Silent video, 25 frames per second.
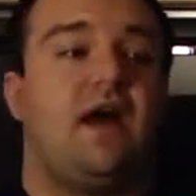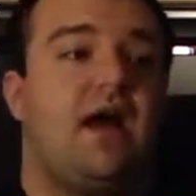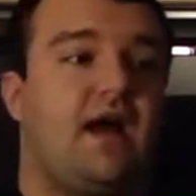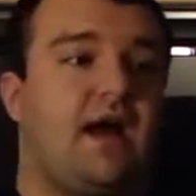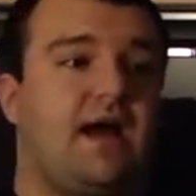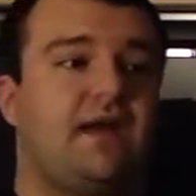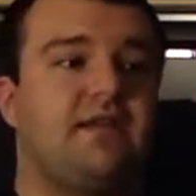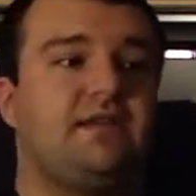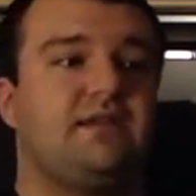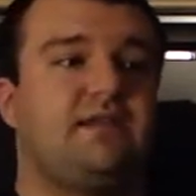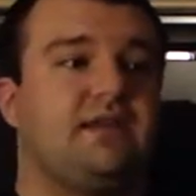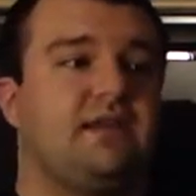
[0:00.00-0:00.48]

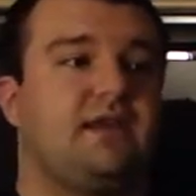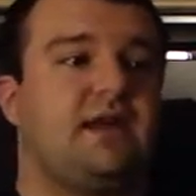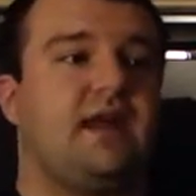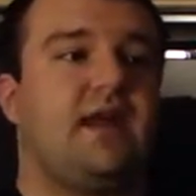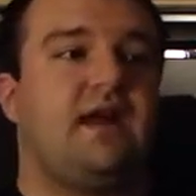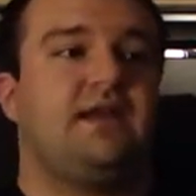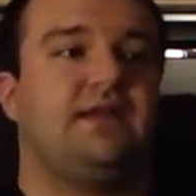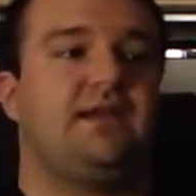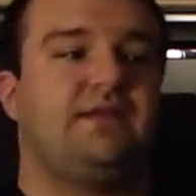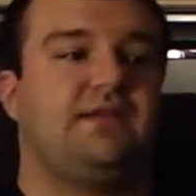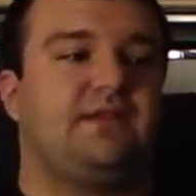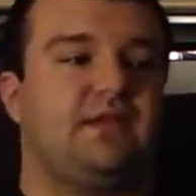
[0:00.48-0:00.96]
I think,
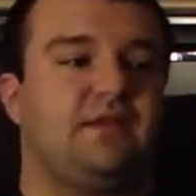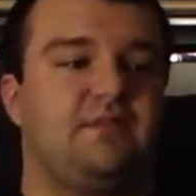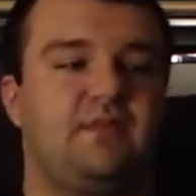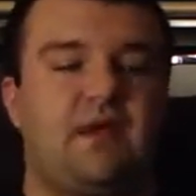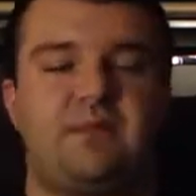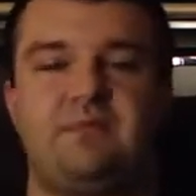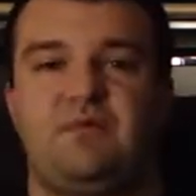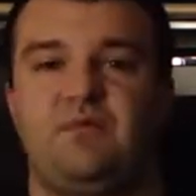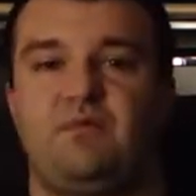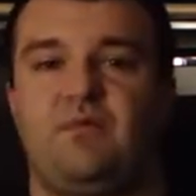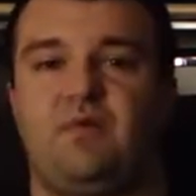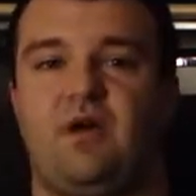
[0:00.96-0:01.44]
honestly, it
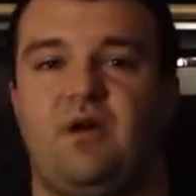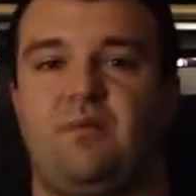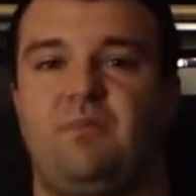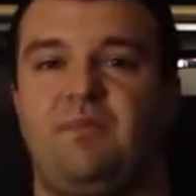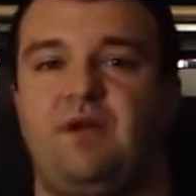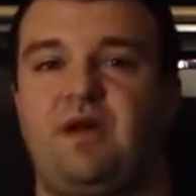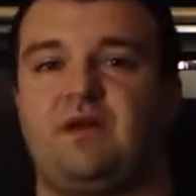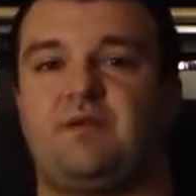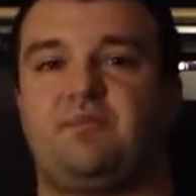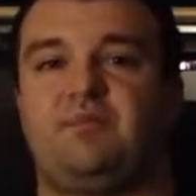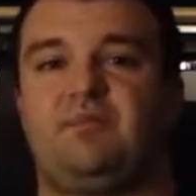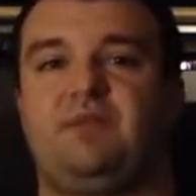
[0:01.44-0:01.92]
might be a
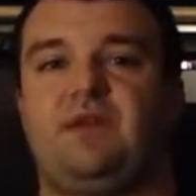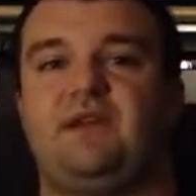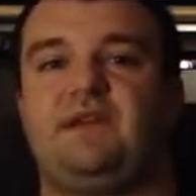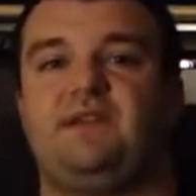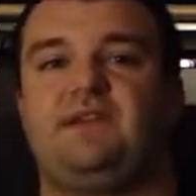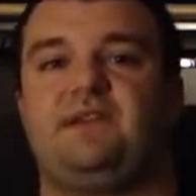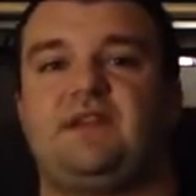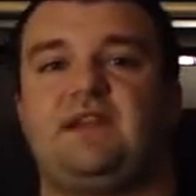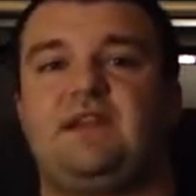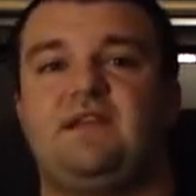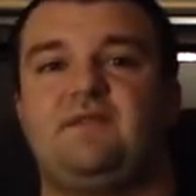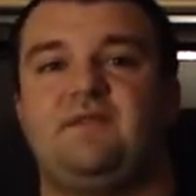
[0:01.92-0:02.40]
better
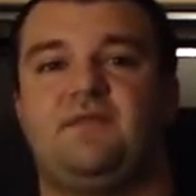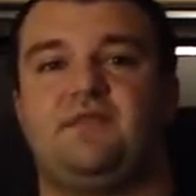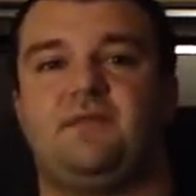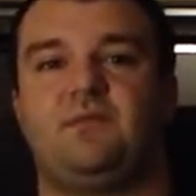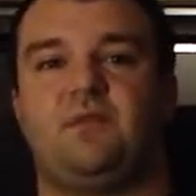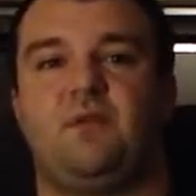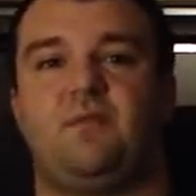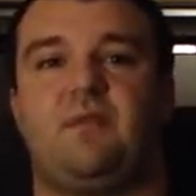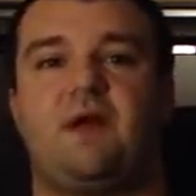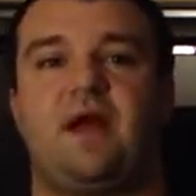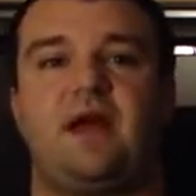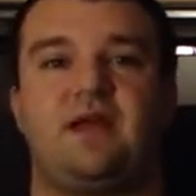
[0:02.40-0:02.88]
place than even
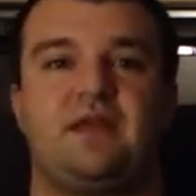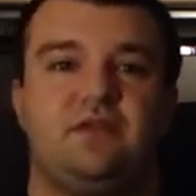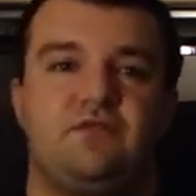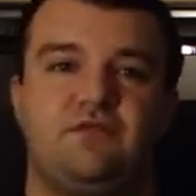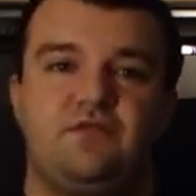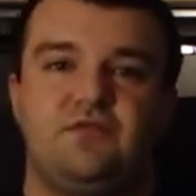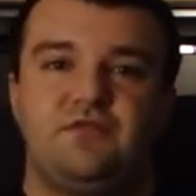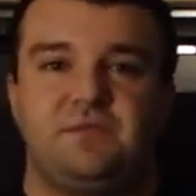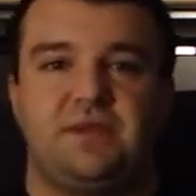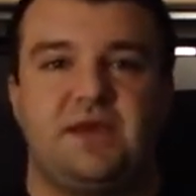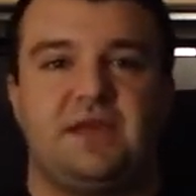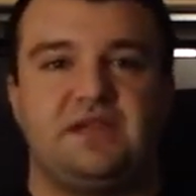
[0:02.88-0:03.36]
some of my
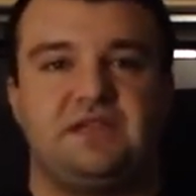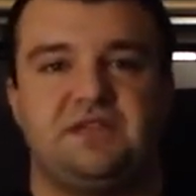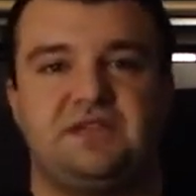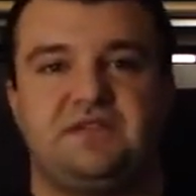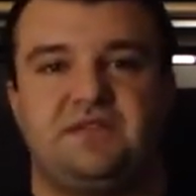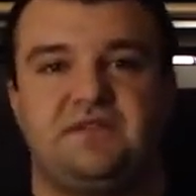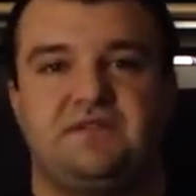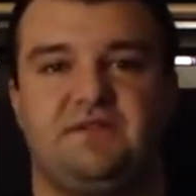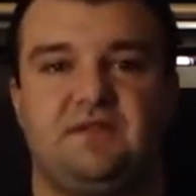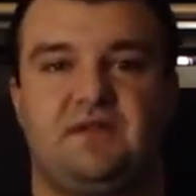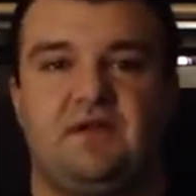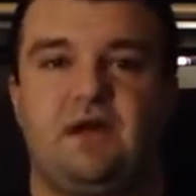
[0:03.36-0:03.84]
YouTube pages
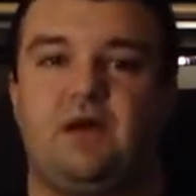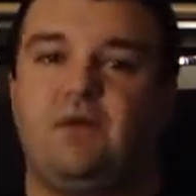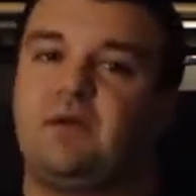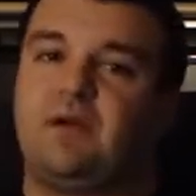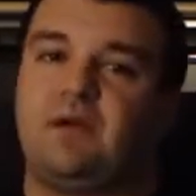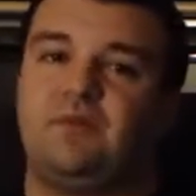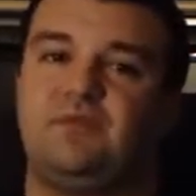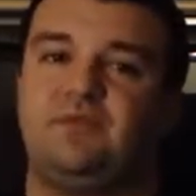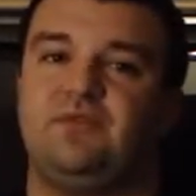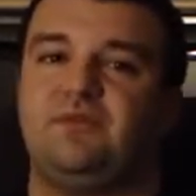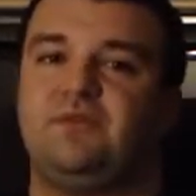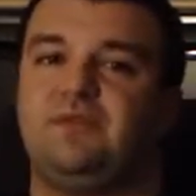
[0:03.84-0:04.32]
to figure out what
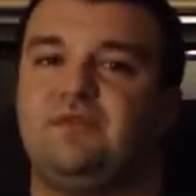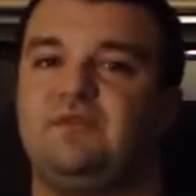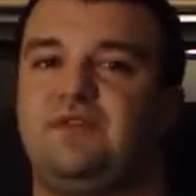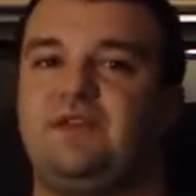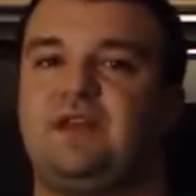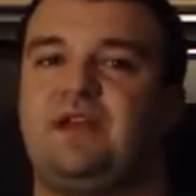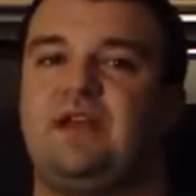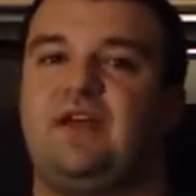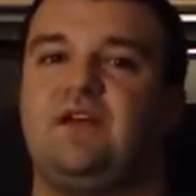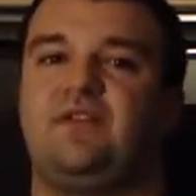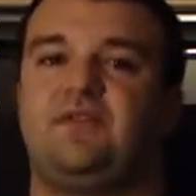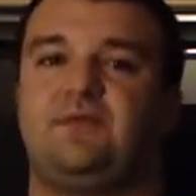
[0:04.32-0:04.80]
I'm doing with
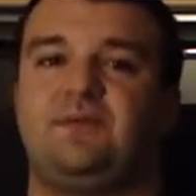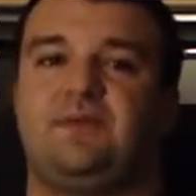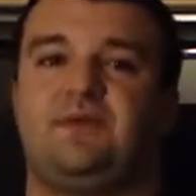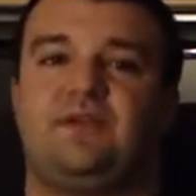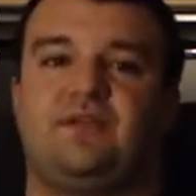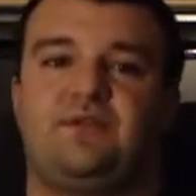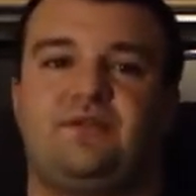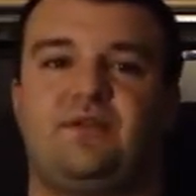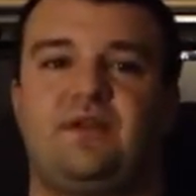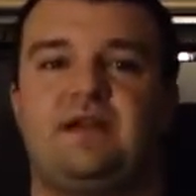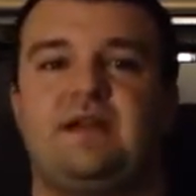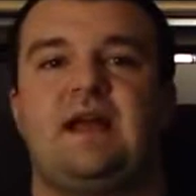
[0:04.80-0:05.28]
videos.
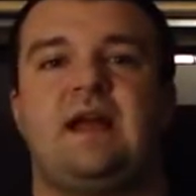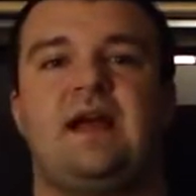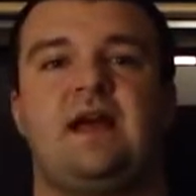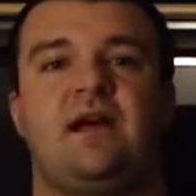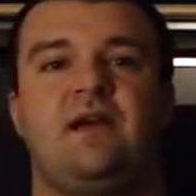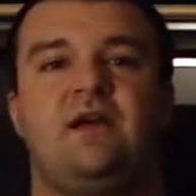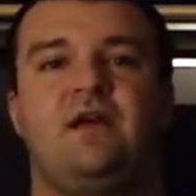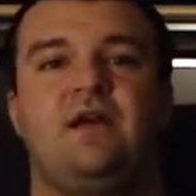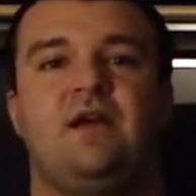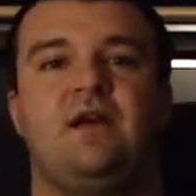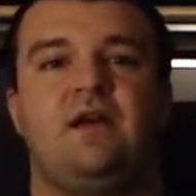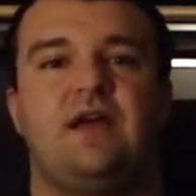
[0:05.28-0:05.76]
Because right
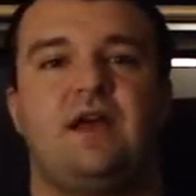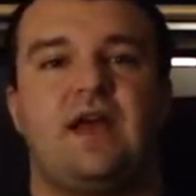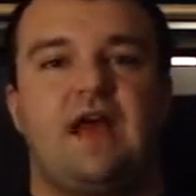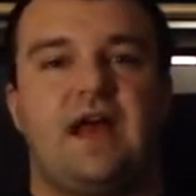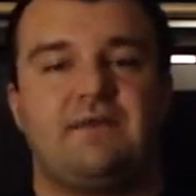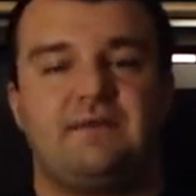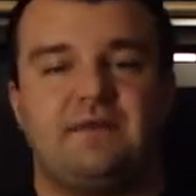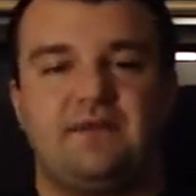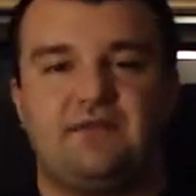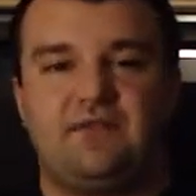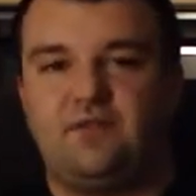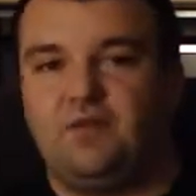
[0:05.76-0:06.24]
now,
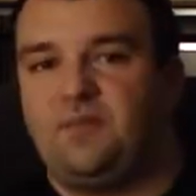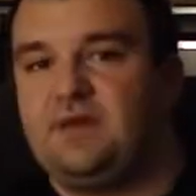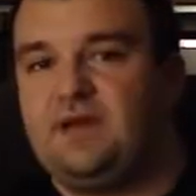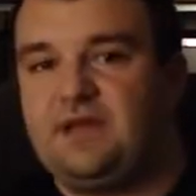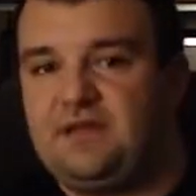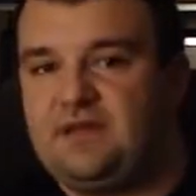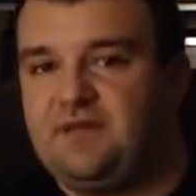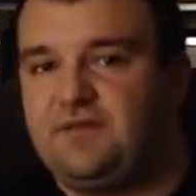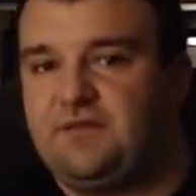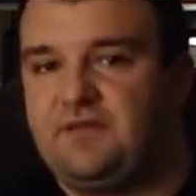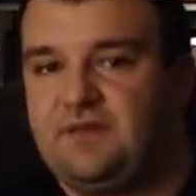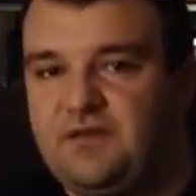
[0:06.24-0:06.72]
having so many
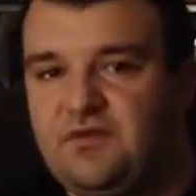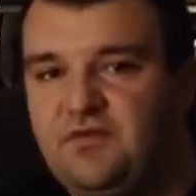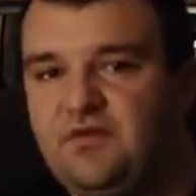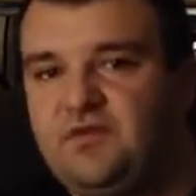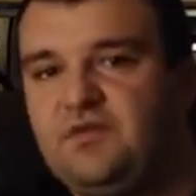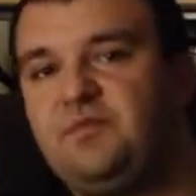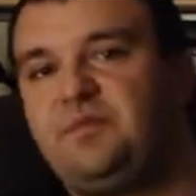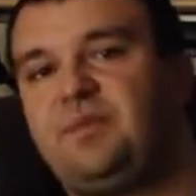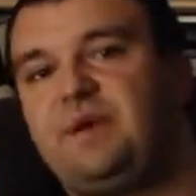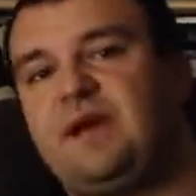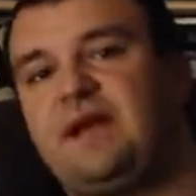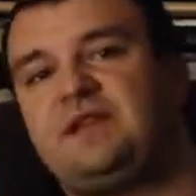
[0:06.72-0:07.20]
different
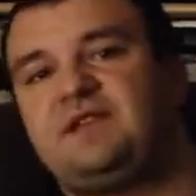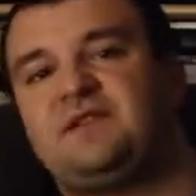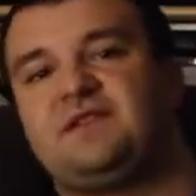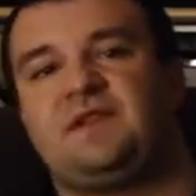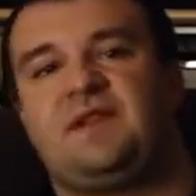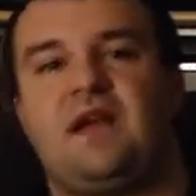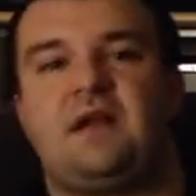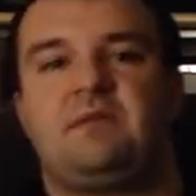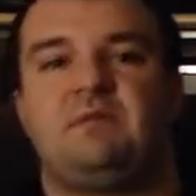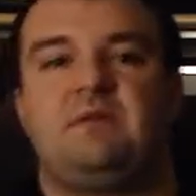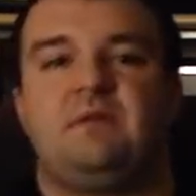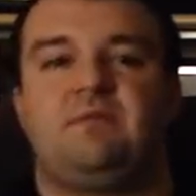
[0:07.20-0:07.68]
YouTube pages, a
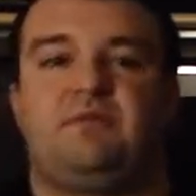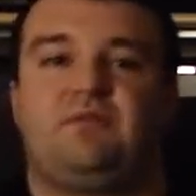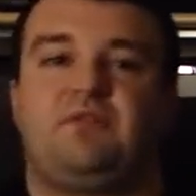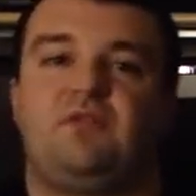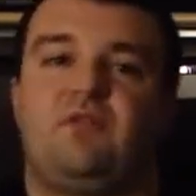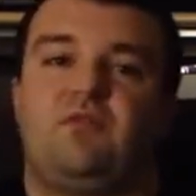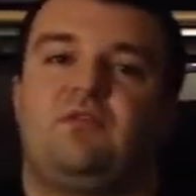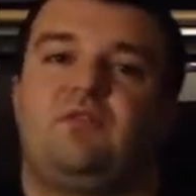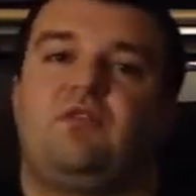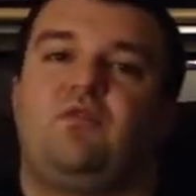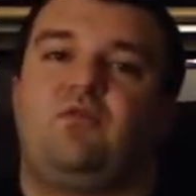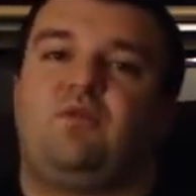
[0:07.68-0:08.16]
lot of people
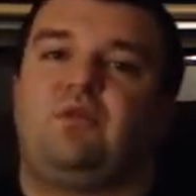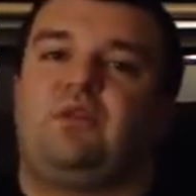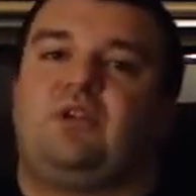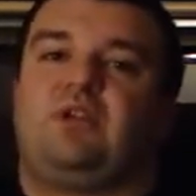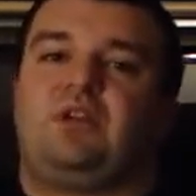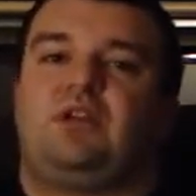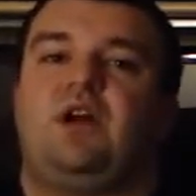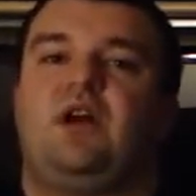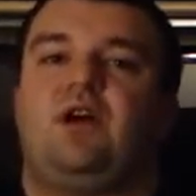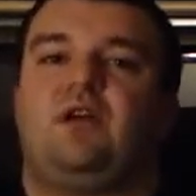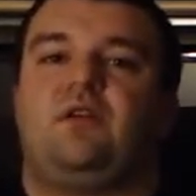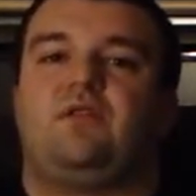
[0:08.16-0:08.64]
don't know where to
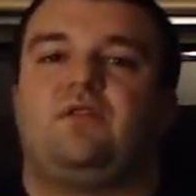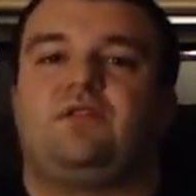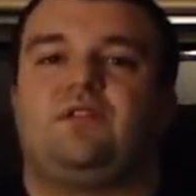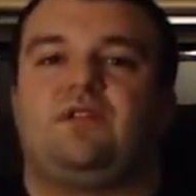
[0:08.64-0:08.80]
go.